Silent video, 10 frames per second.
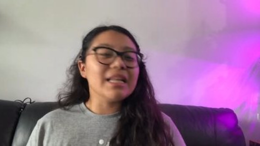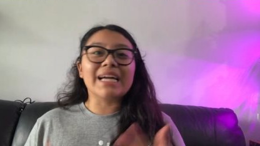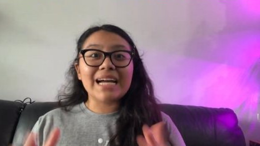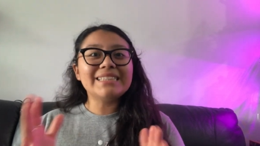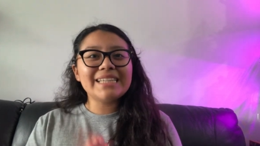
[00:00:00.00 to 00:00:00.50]

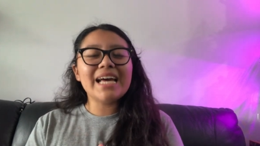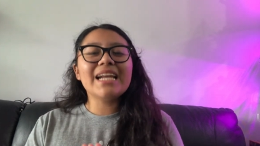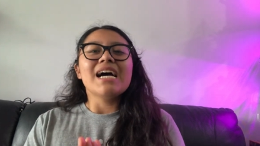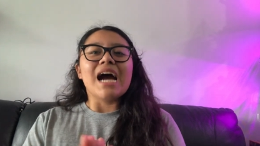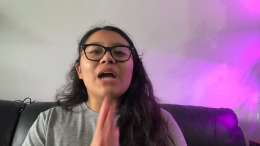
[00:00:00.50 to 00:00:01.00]
like I
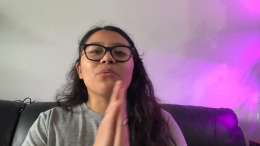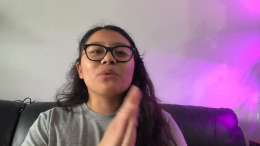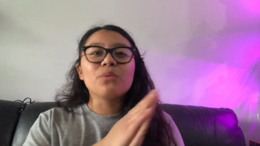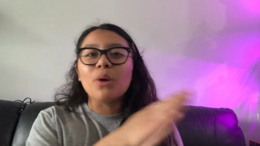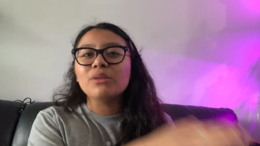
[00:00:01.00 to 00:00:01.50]
said, I
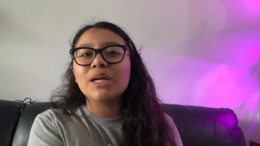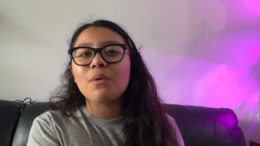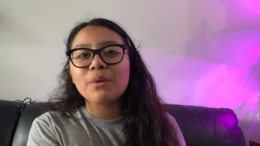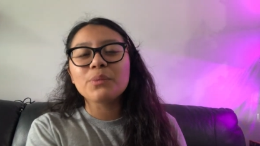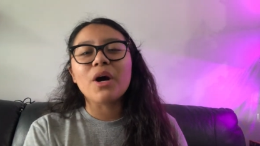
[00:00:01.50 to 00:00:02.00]
we wrote down
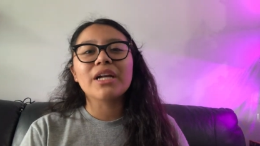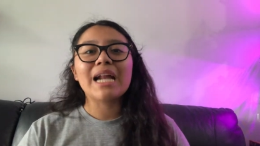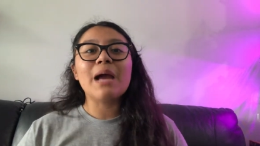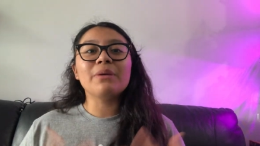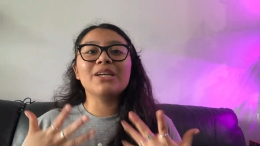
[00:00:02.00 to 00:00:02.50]
what we wanted.
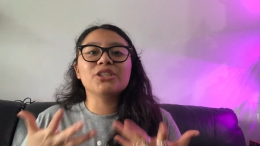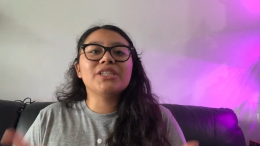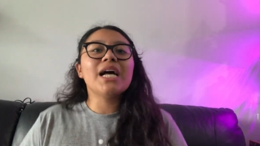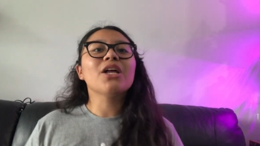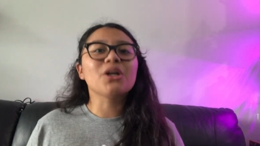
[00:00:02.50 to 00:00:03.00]
I'm here to
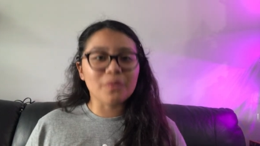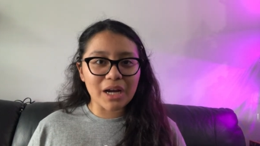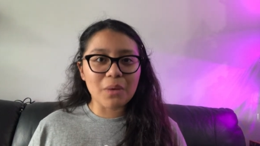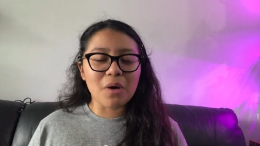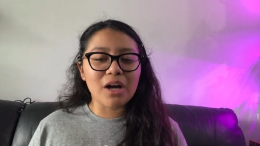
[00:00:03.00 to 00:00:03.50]
tell her what
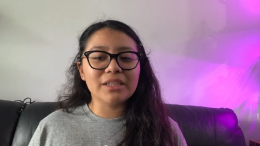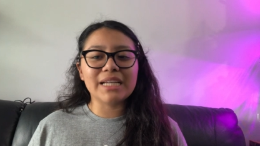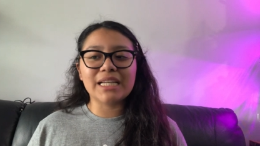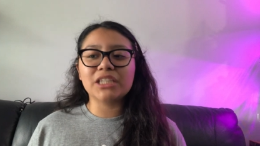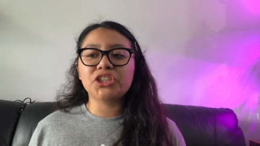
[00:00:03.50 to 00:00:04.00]
I want,
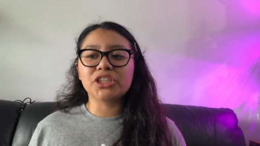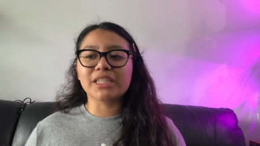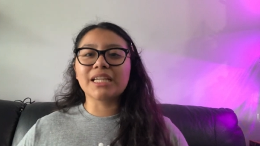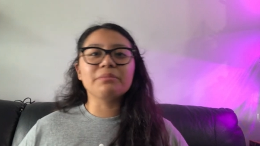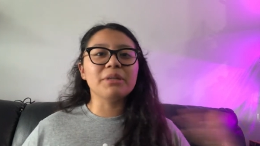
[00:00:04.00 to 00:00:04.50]
and then she
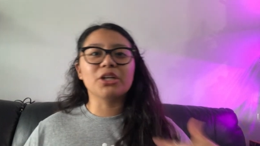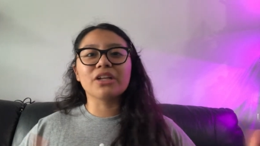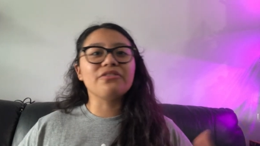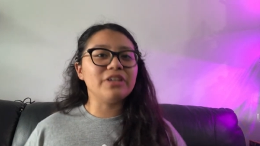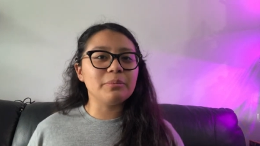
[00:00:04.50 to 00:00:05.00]
can give me her
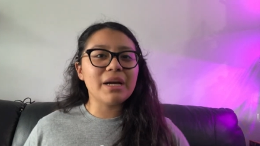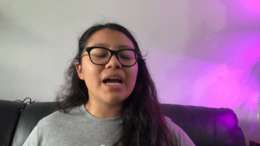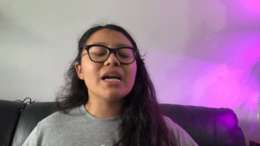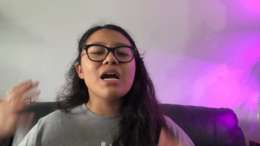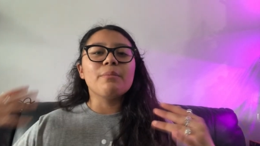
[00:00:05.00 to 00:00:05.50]
like
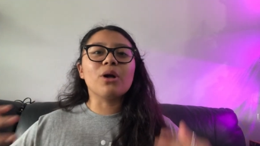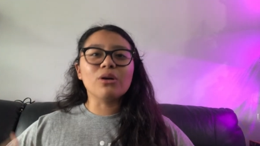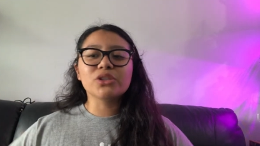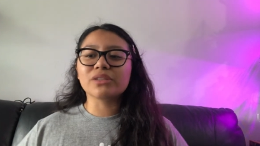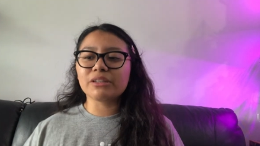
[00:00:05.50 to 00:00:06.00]
feedback, but
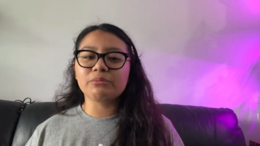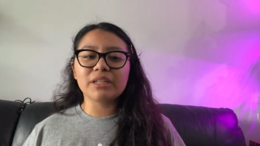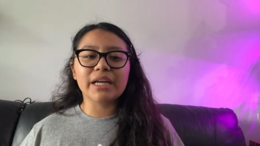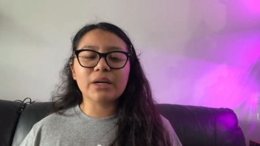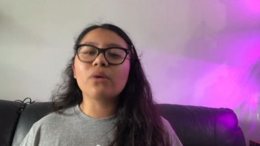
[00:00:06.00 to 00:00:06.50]
also give me
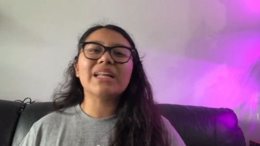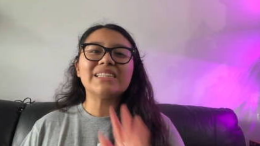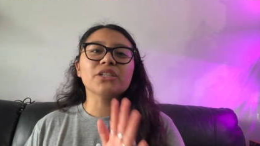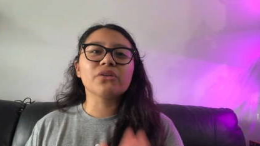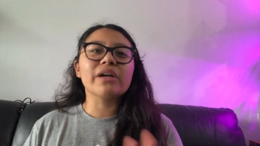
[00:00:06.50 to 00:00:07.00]
like, oh, that's
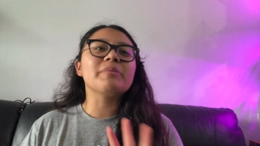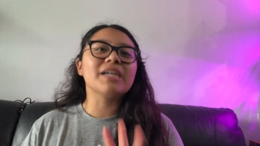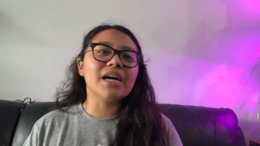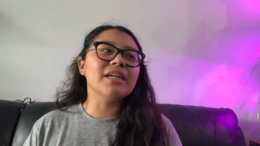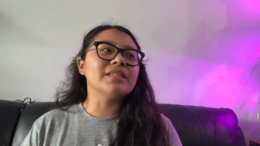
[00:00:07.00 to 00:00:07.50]
incorrect
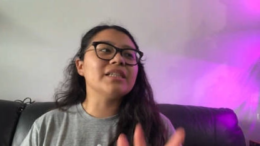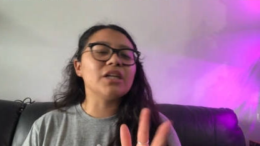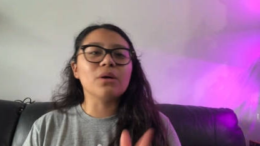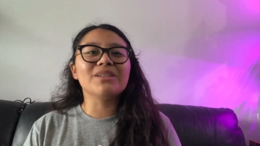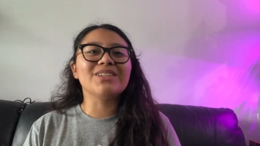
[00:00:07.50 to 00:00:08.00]
because, you
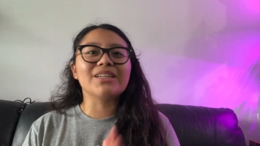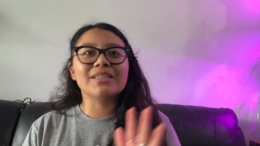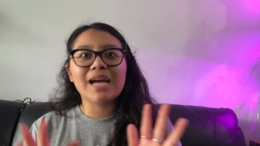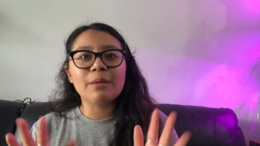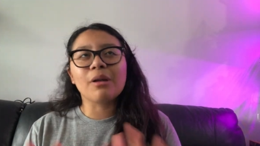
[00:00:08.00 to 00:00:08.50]
know, it's not the
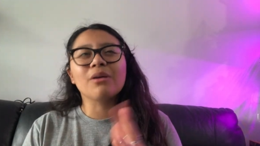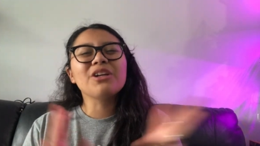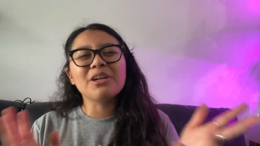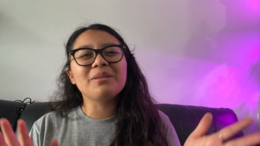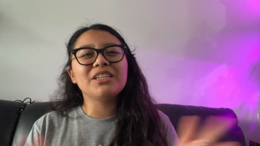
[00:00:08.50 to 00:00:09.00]
time. you
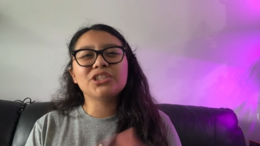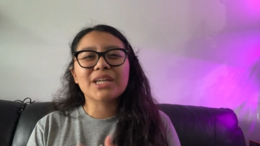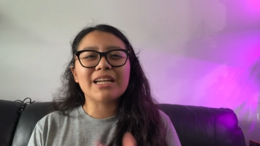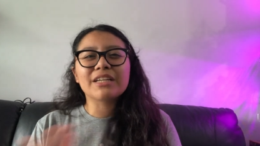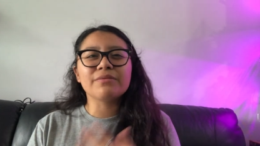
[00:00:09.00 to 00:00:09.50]
know what I mean? She
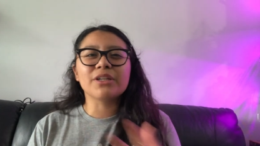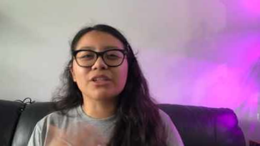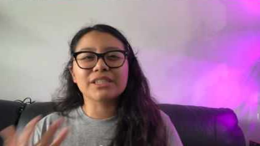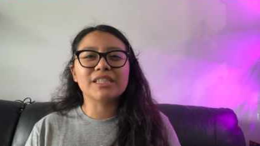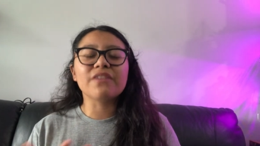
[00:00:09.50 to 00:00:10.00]
kind of give me her
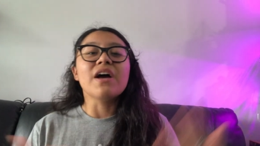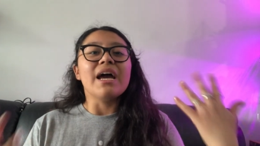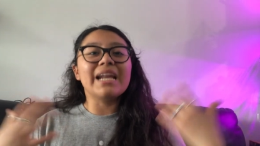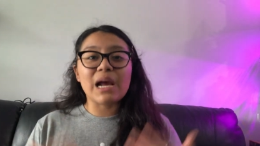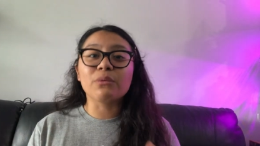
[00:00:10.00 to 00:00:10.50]
like stuff
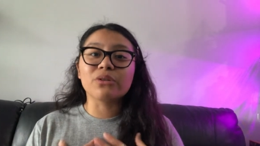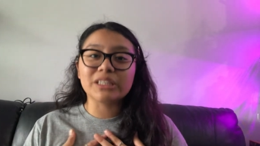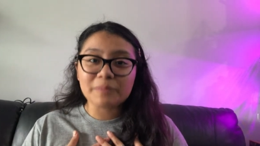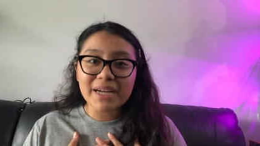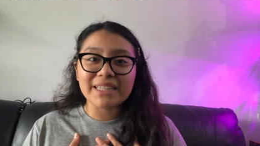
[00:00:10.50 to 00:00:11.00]
and I would
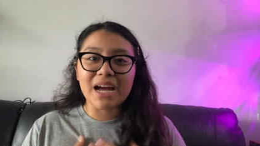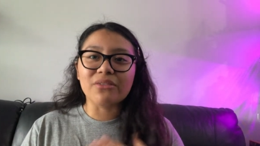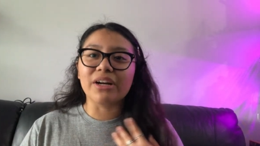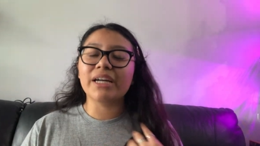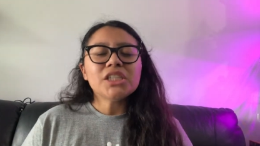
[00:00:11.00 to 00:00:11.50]
respect that,
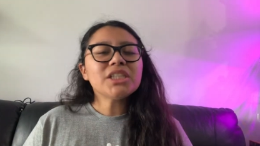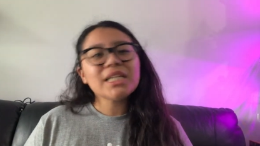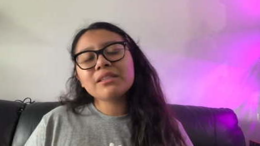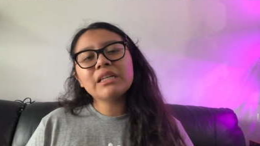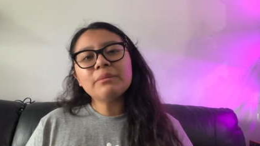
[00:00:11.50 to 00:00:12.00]
right? She
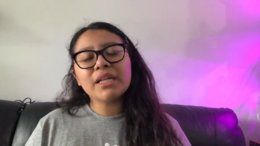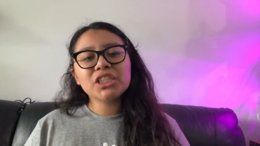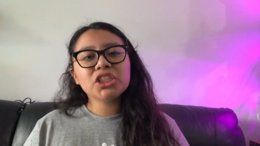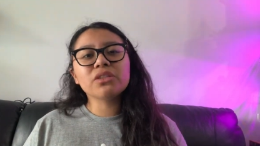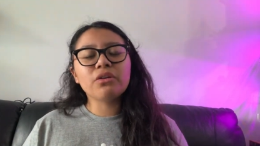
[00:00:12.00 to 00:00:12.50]
said something about like
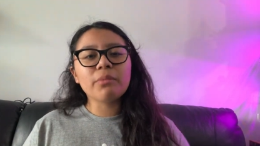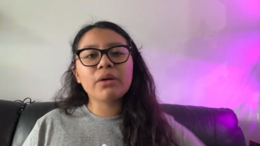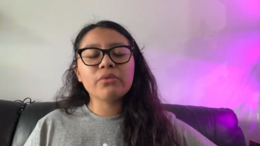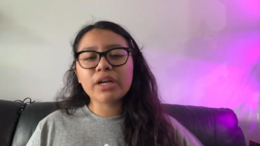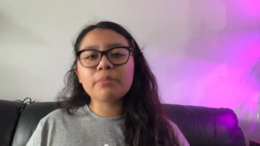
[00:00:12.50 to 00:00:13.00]
she
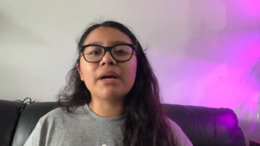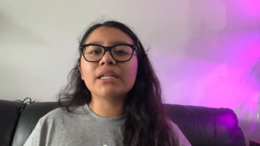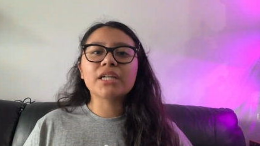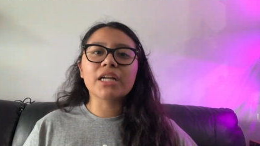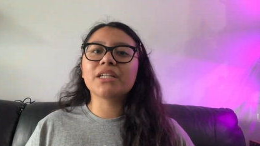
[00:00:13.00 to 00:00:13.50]
doesn't
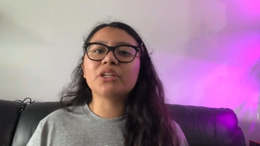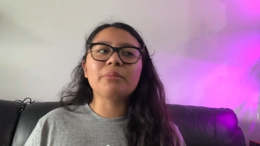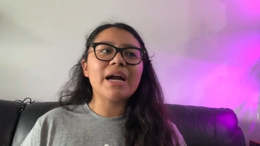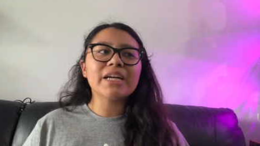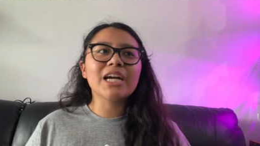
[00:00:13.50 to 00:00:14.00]
recommend cutting their
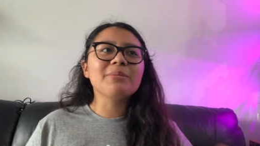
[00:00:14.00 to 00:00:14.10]
back hair